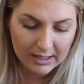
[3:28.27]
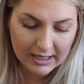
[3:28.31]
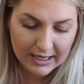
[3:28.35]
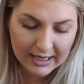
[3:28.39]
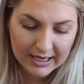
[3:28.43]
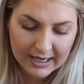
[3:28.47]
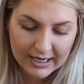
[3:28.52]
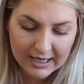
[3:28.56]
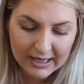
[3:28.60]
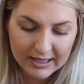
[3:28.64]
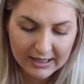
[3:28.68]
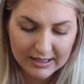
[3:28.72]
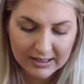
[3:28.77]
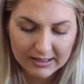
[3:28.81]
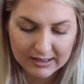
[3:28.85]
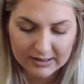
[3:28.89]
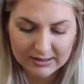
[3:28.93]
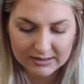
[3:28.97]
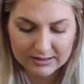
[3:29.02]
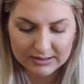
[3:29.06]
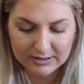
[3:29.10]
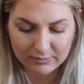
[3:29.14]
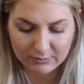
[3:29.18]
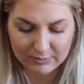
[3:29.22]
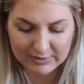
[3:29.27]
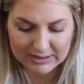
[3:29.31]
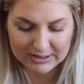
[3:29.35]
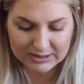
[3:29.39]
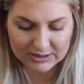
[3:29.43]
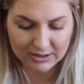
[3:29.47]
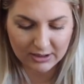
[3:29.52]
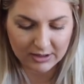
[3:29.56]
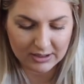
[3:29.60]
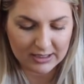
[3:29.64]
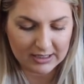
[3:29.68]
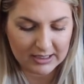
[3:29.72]
And we
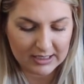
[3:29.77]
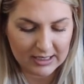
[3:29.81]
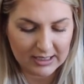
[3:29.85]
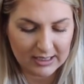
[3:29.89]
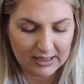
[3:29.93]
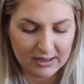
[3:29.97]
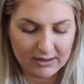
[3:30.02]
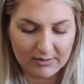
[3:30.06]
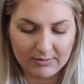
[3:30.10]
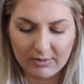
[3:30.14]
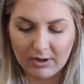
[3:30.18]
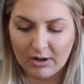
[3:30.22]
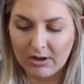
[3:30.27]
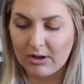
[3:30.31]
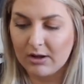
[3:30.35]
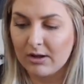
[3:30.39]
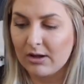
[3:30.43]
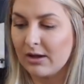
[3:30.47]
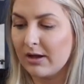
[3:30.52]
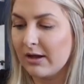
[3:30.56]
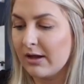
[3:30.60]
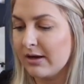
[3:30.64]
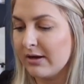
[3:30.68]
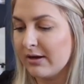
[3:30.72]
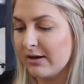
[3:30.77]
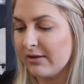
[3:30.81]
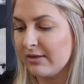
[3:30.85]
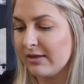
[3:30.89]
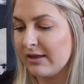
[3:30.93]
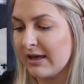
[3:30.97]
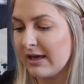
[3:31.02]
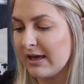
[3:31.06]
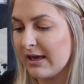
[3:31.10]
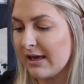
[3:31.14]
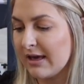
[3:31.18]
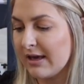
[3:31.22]
started him on
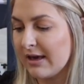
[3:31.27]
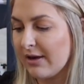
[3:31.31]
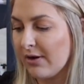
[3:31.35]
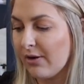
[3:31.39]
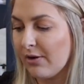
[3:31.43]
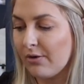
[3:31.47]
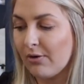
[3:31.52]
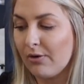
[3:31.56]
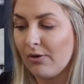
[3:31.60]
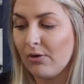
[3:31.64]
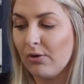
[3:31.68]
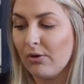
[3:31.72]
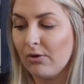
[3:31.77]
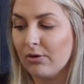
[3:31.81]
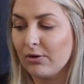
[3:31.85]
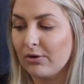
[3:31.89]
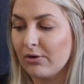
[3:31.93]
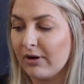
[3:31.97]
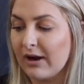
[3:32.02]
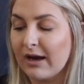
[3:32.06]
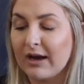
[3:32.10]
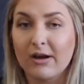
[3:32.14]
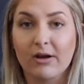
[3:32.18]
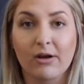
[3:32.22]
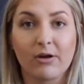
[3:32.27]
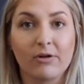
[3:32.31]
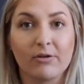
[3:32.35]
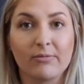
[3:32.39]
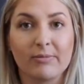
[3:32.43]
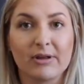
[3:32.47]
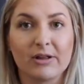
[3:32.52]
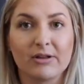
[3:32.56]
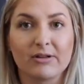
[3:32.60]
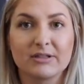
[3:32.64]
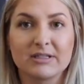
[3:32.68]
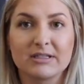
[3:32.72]
the whole grain
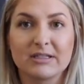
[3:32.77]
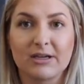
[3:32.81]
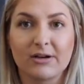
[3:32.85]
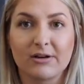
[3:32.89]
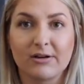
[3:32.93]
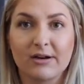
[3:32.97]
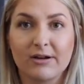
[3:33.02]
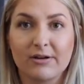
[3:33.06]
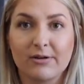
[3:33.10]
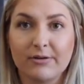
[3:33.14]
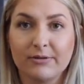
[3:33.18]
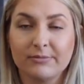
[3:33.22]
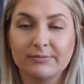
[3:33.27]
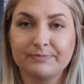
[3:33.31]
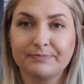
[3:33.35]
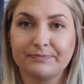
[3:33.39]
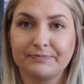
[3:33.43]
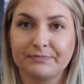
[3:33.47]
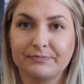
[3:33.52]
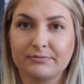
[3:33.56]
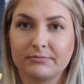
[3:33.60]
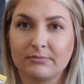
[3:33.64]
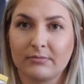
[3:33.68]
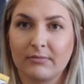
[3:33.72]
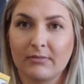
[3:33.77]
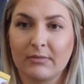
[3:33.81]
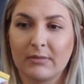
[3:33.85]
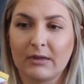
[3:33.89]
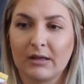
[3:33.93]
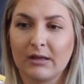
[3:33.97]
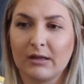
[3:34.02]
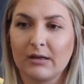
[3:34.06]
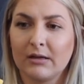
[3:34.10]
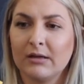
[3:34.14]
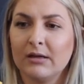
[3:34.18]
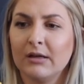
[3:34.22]
oatmeal cereal,
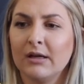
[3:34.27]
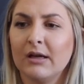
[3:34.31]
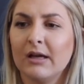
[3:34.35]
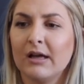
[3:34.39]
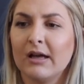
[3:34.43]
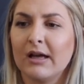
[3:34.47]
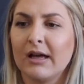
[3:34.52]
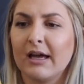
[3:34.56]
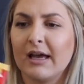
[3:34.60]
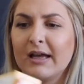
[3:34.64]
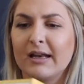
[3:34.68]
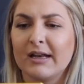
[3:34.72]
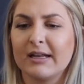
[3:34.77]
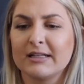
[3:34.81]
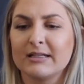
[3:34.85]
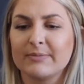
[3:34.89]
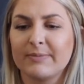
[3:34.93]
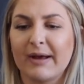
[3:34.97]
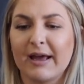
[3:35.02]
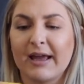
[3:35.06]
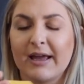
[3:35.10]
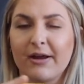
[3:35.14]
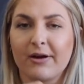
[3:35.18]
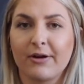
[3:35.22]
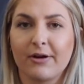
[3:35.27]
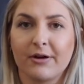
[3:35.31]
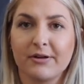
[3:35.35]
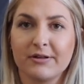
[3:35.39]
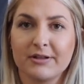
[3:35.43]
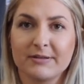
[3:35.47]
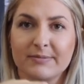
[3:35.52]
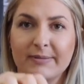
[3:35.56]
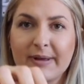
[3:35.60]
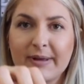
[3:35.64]
and it's by Earth's